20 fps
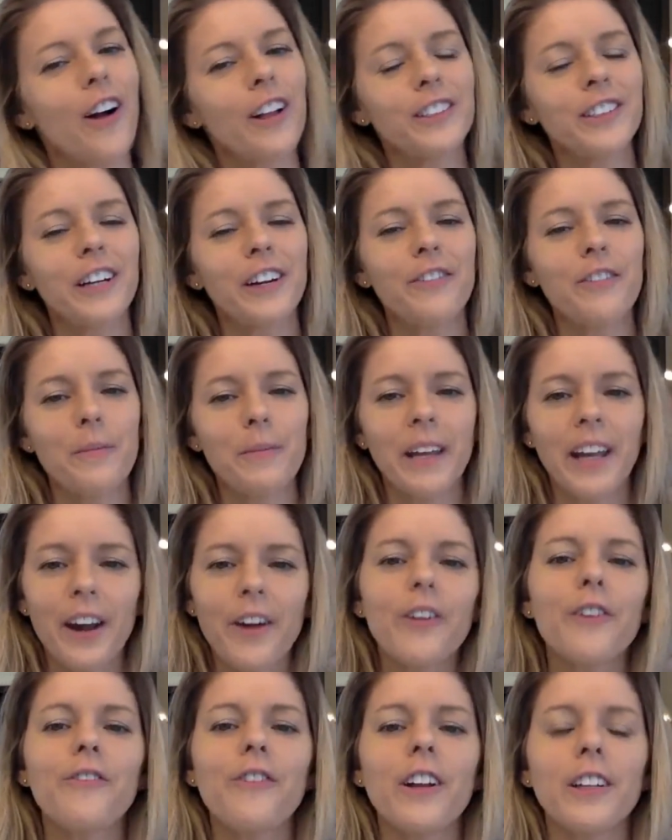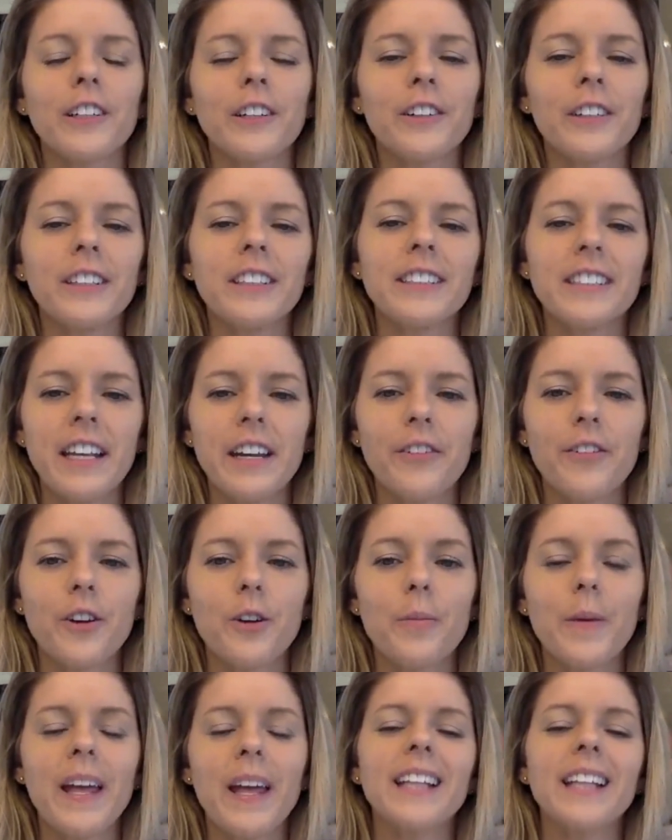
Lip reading: Foderick from the Carol Foderick Real Estate Group.